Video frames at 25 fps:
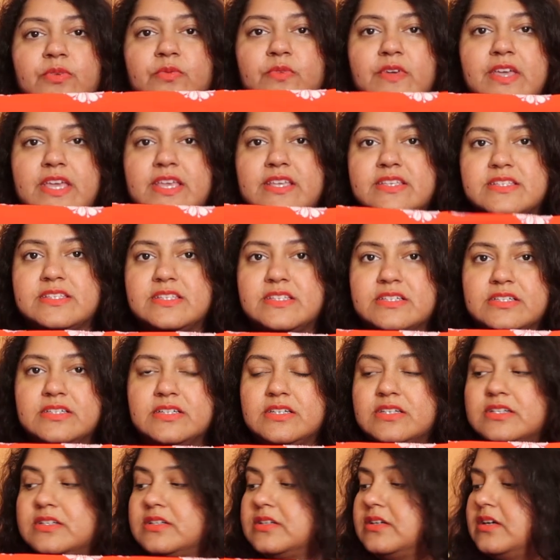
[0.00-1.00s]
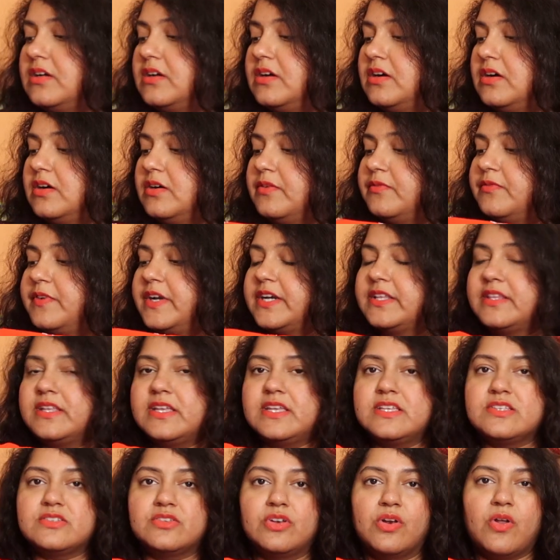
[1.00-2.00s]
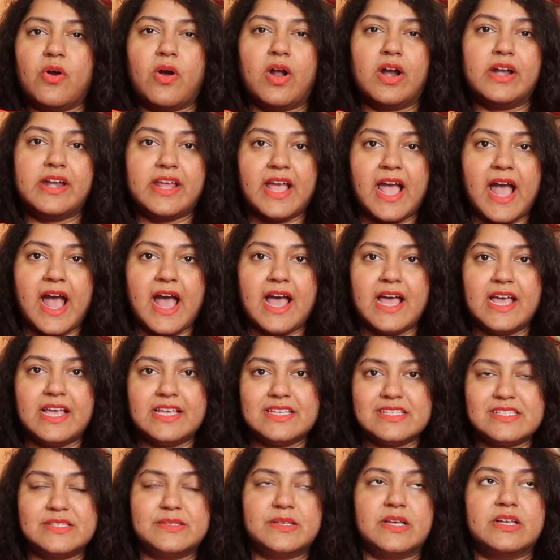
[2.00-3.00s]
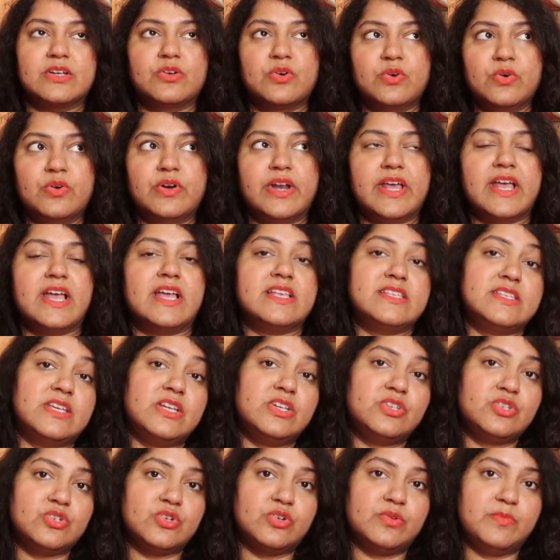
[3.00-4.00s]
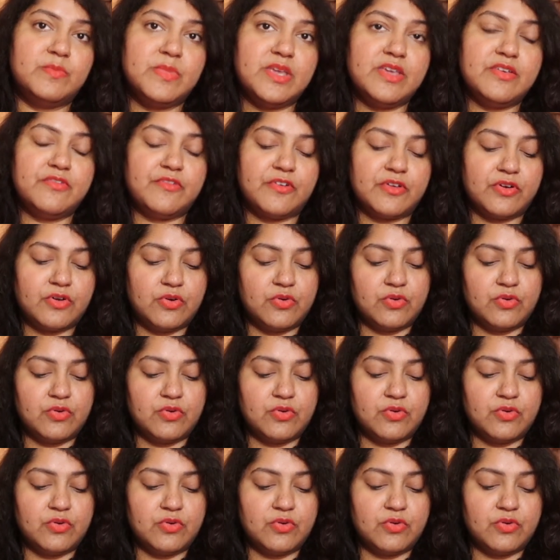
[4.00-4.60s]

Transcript: the waist, the width is not as good as it should be for a